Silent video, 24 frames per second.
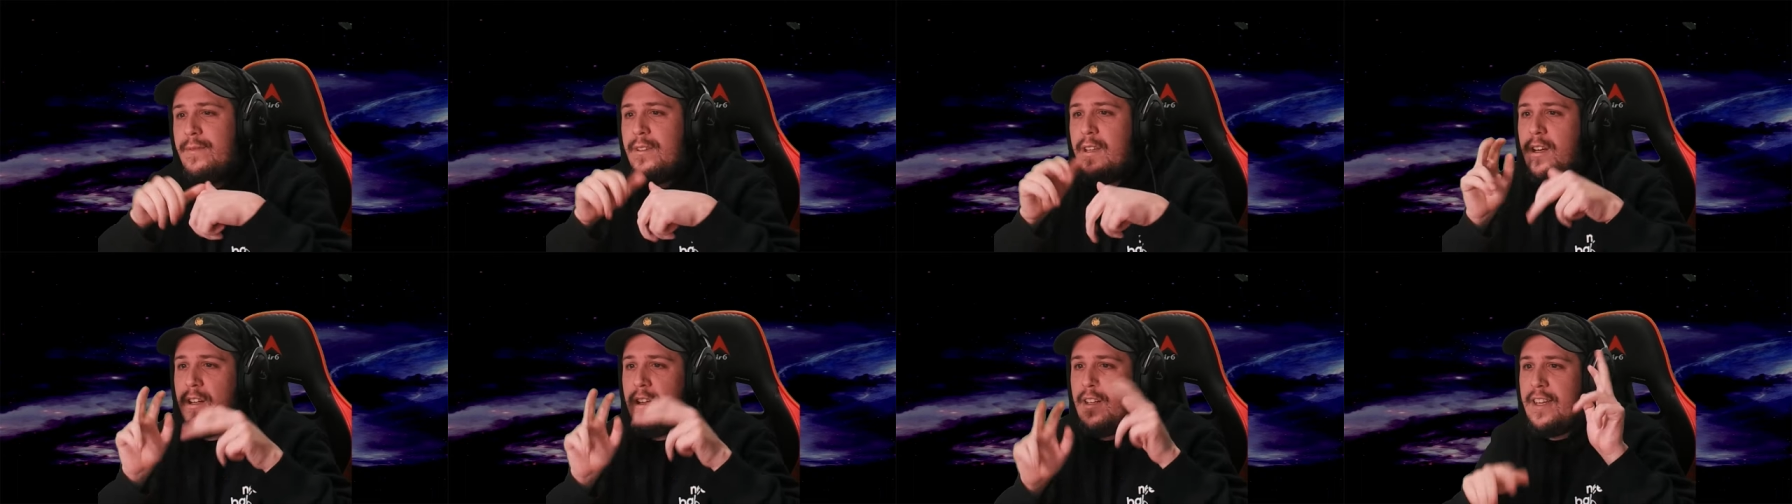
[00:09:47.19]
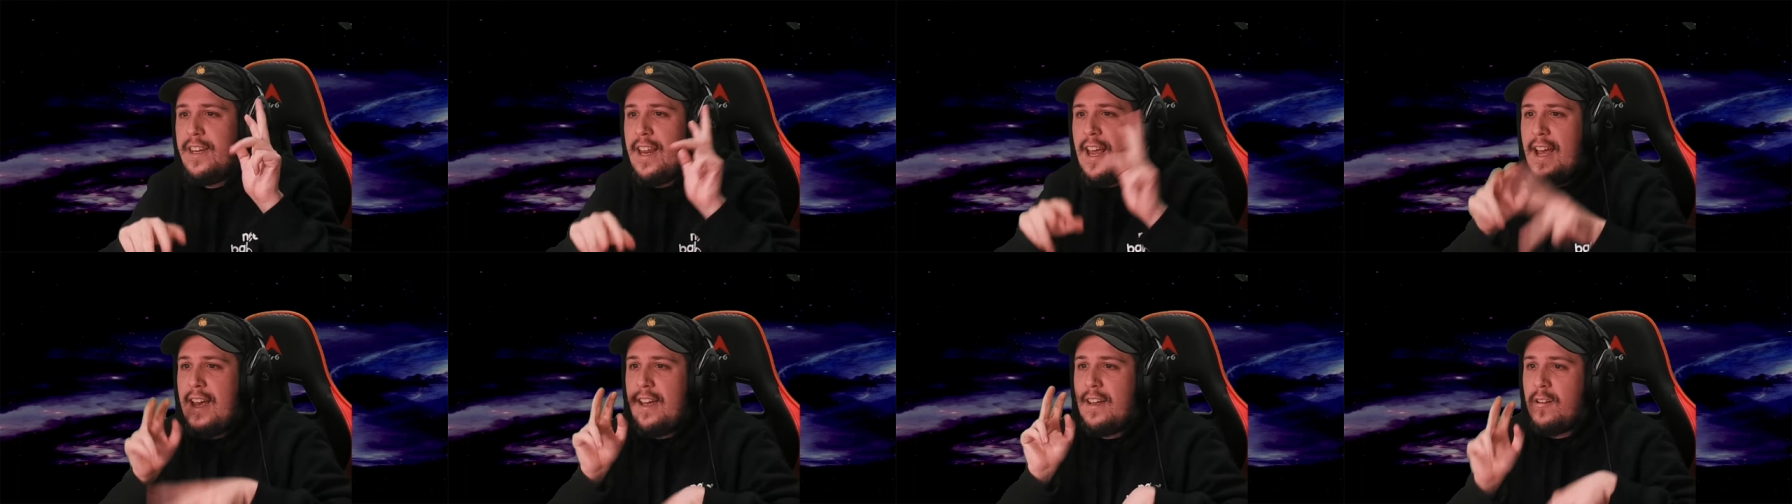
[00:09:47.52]
None
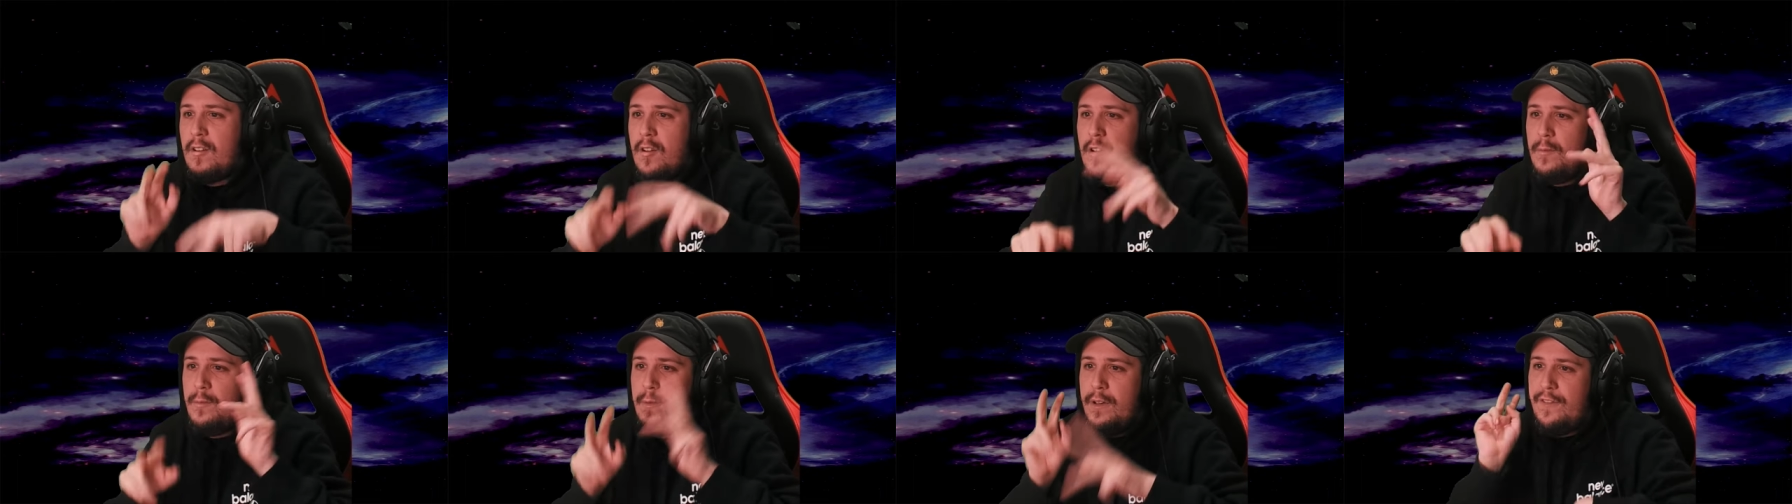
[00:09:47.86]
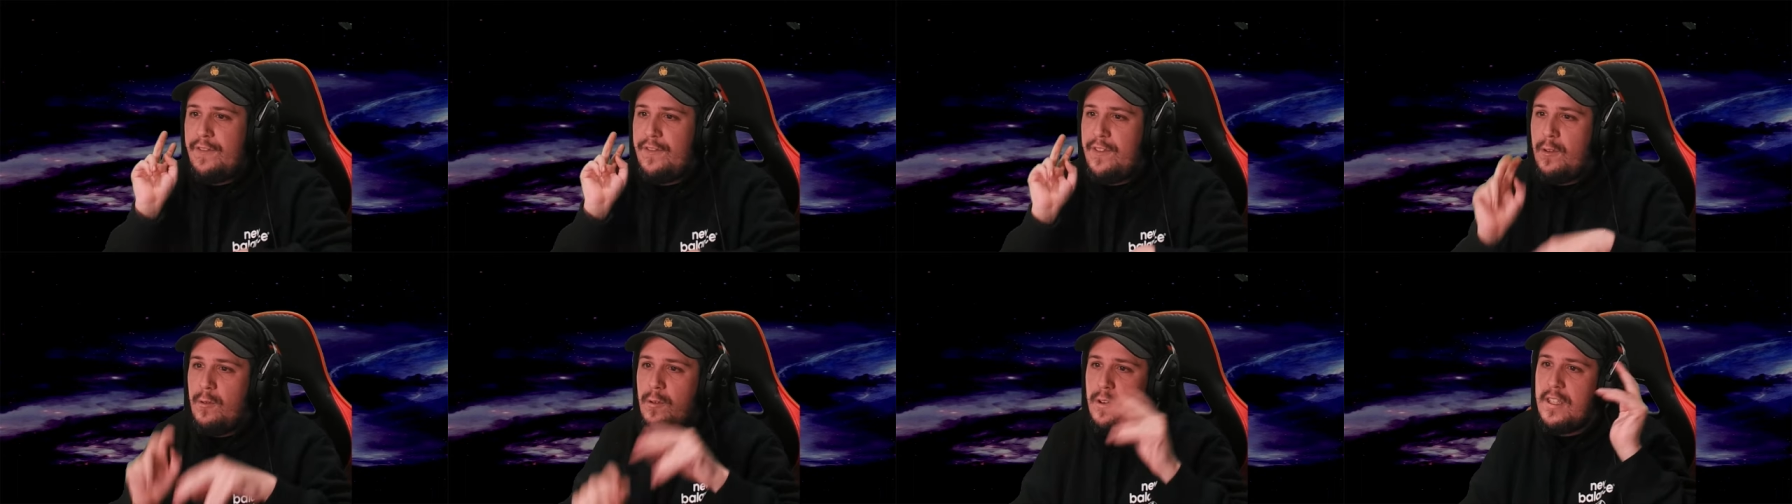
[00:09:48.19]
of that. Comment
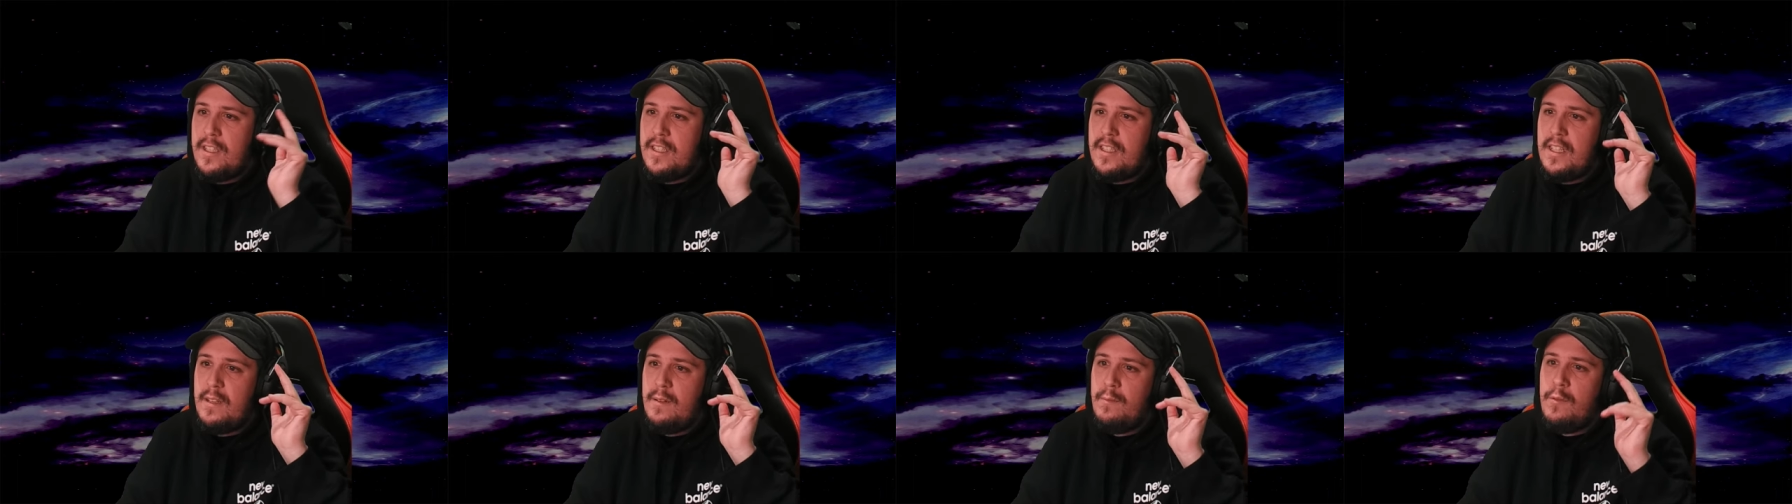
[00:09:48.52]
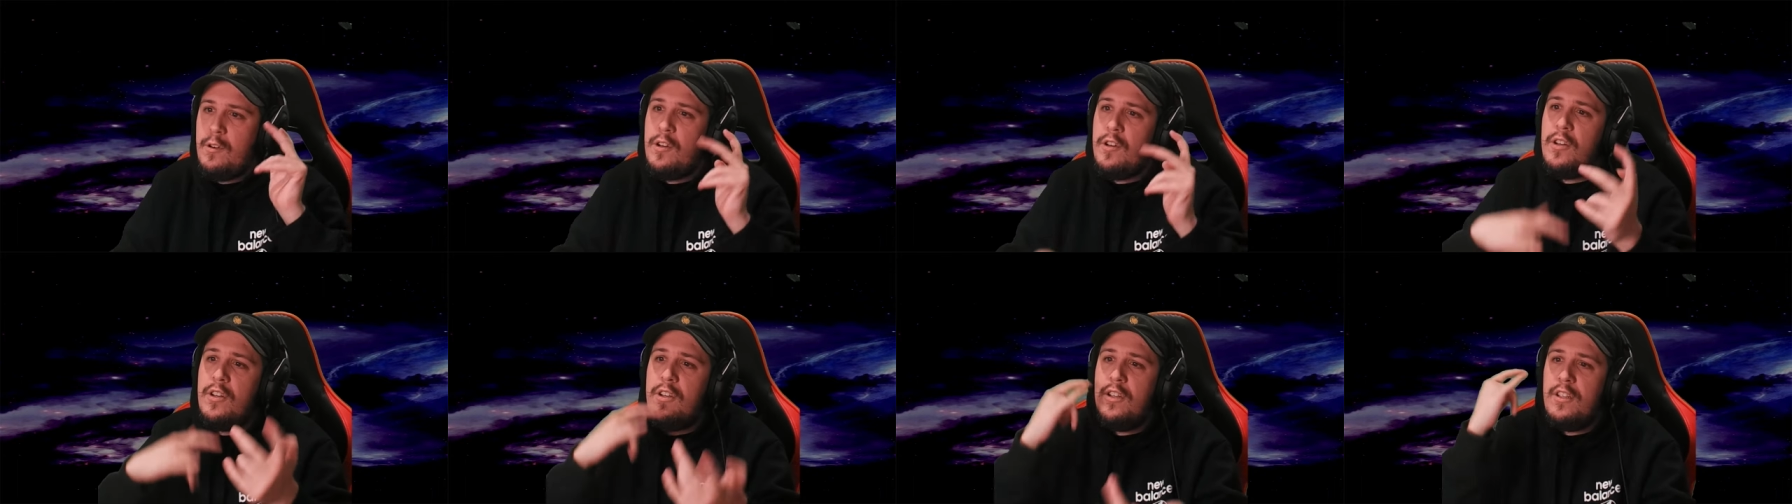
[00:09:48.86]
if you want to see
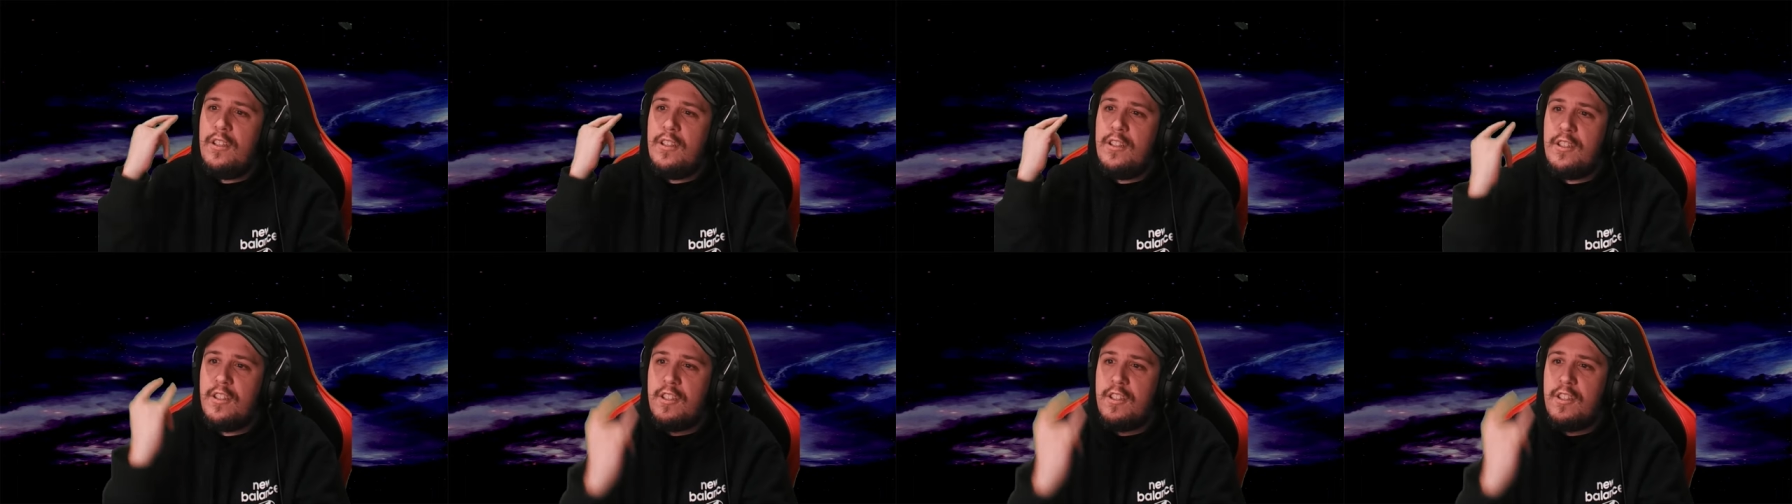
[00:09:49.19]
more.